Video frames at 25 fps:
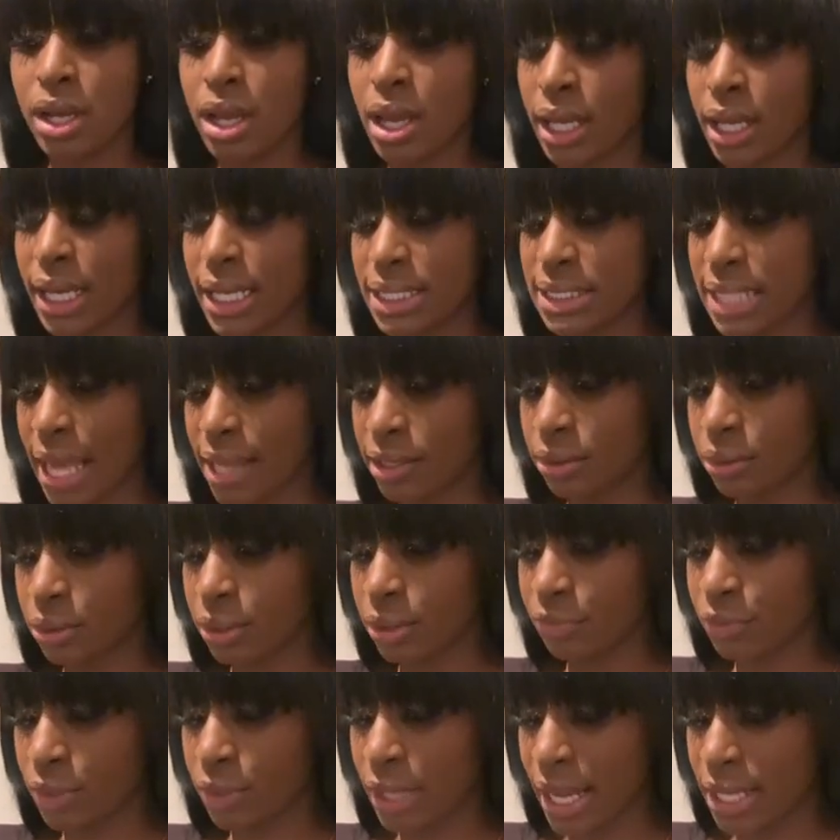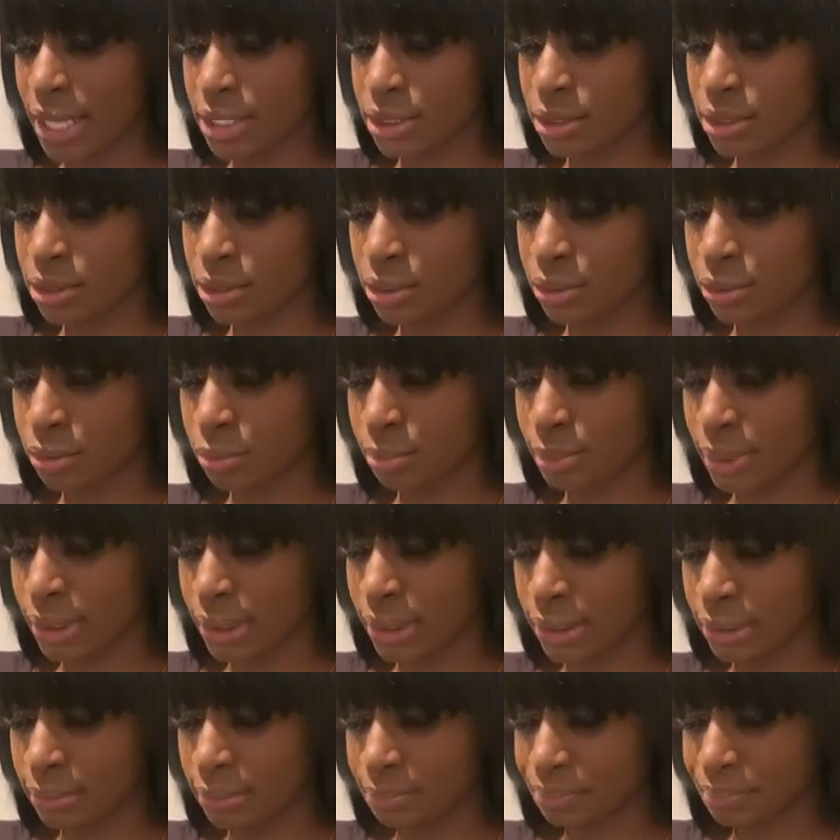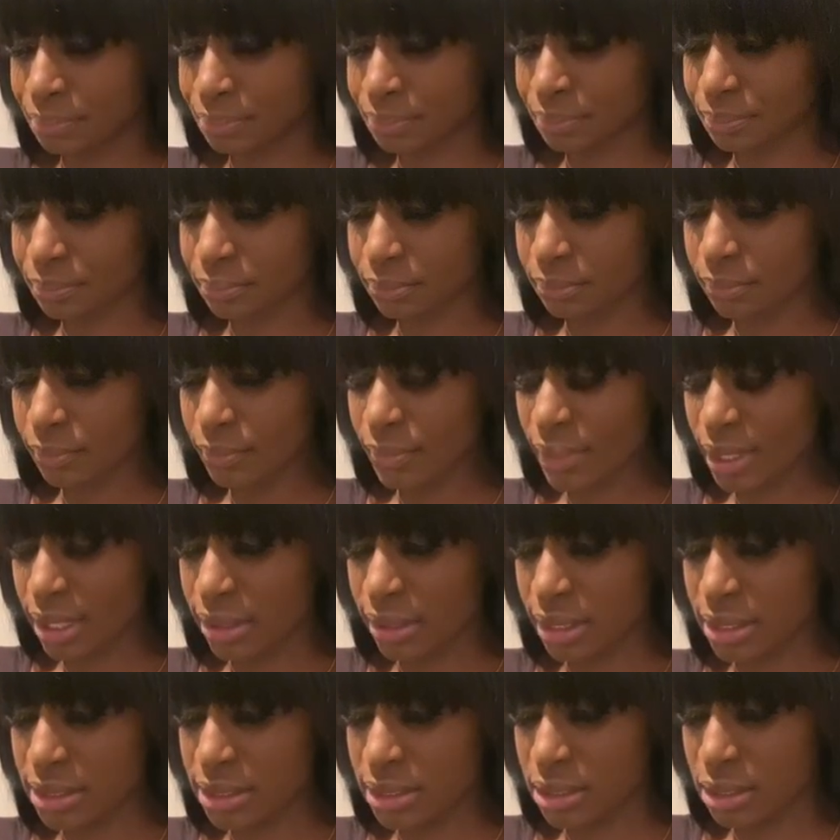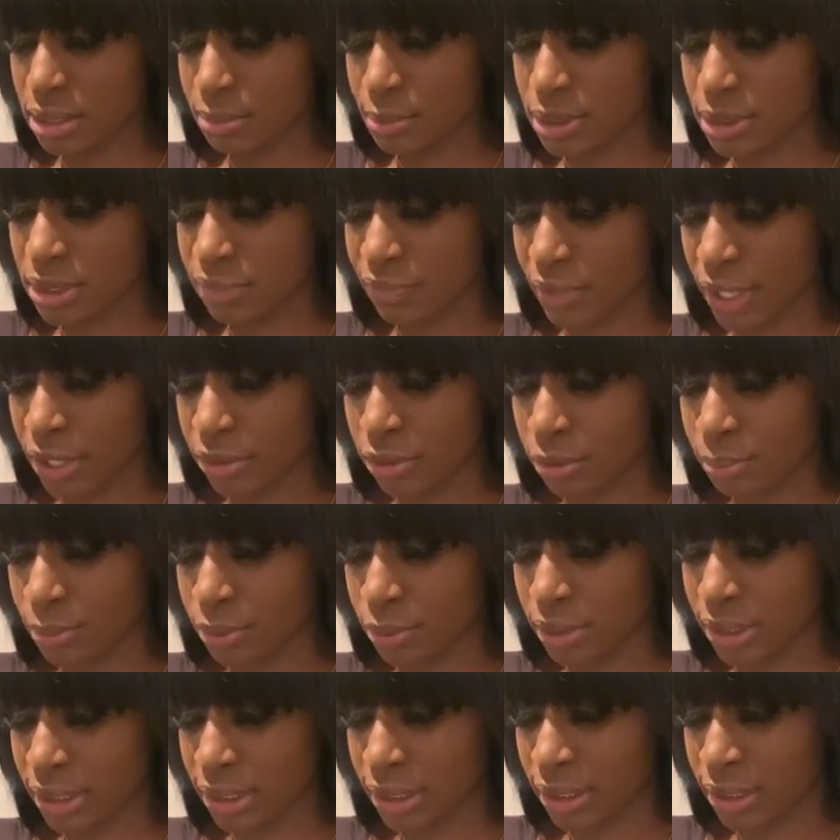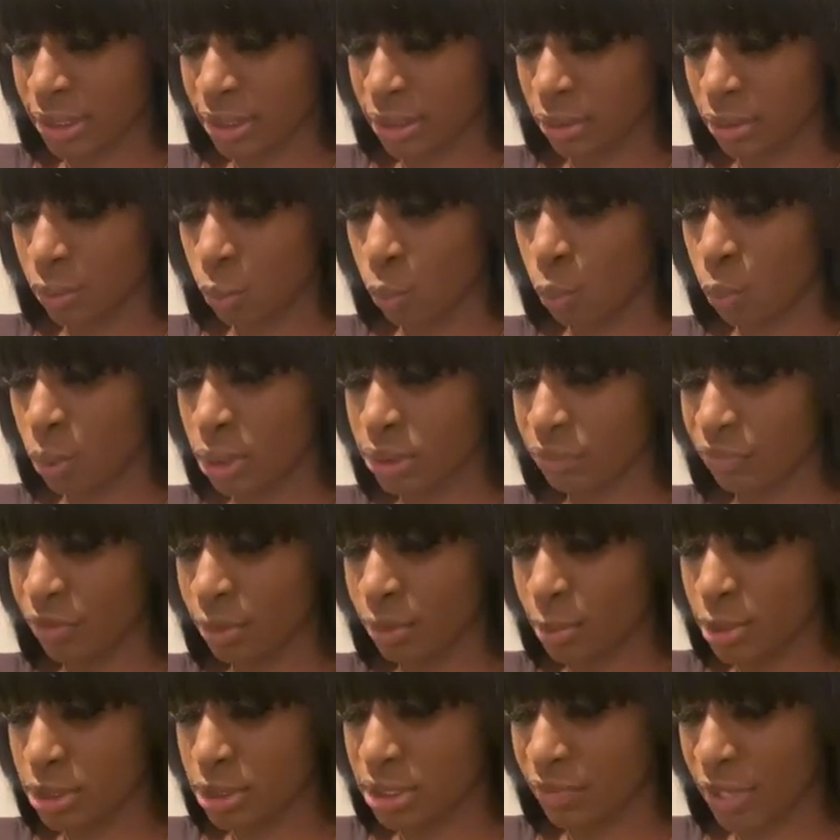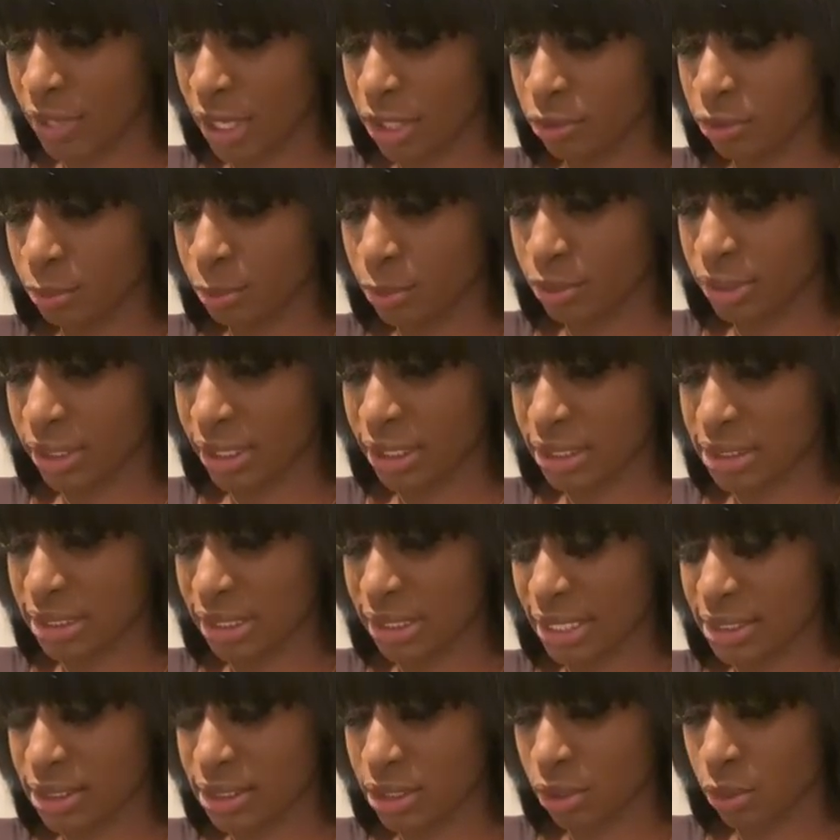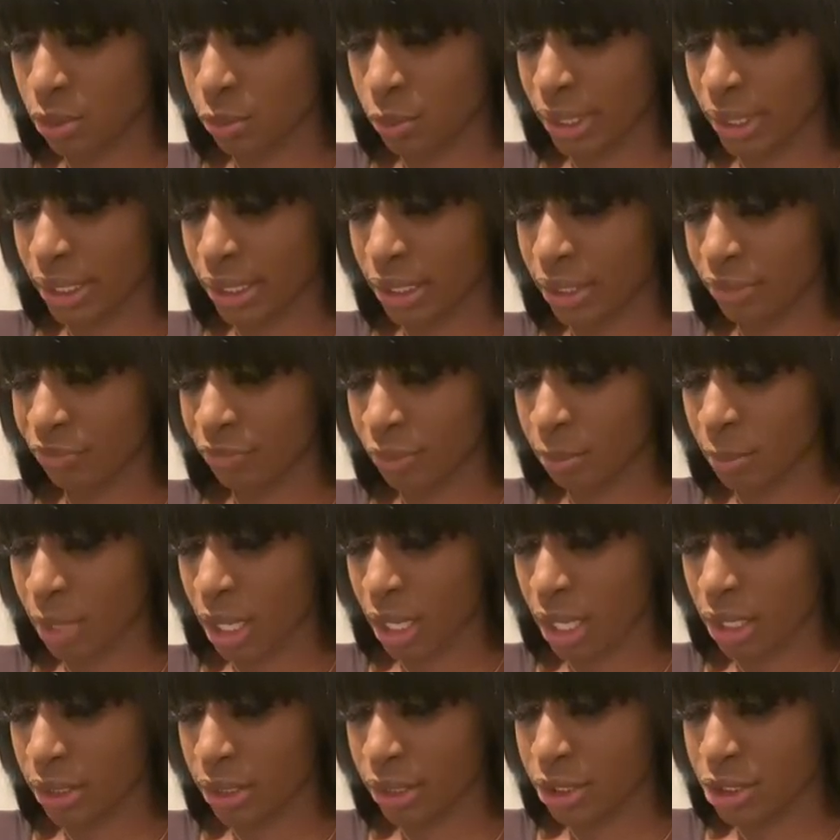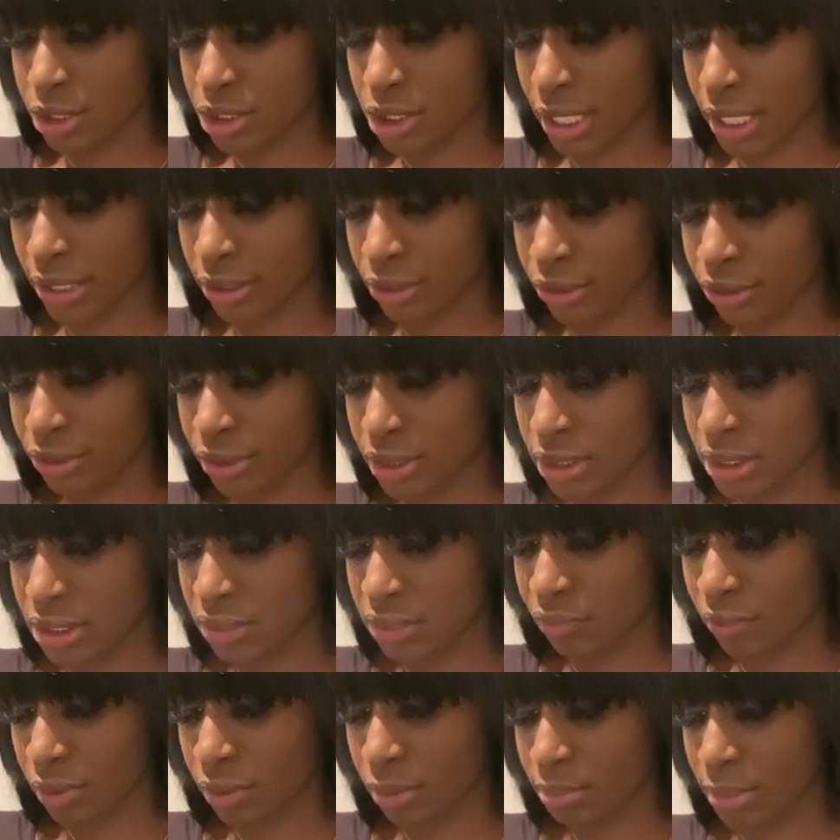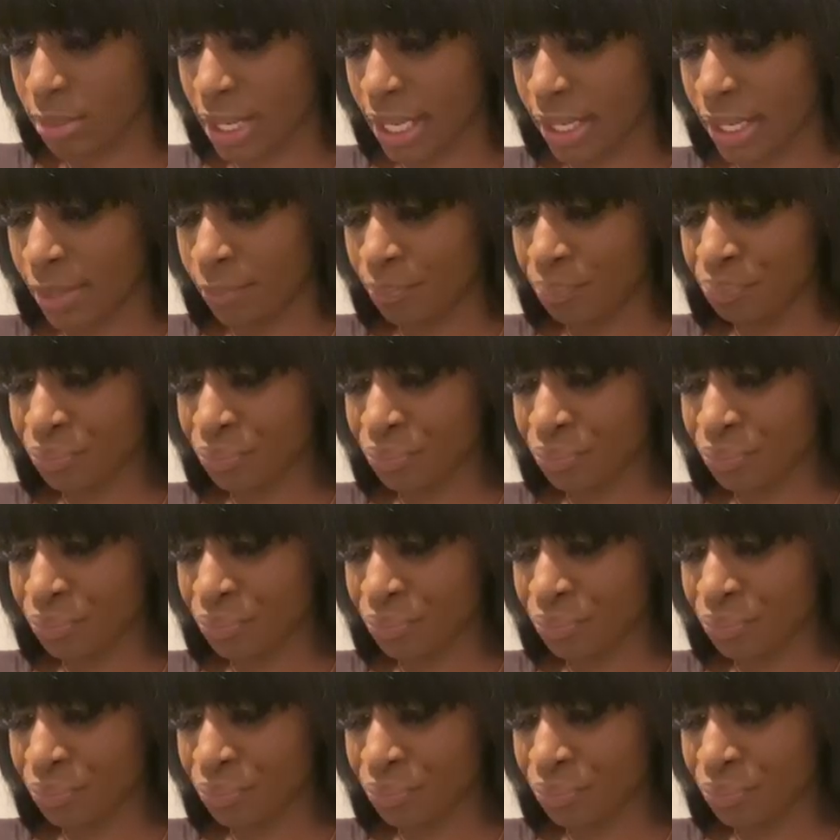Because I don't know if you guys knew, but this is the most valuable thing. One of the most valuable things that I took away from college. I learned this from my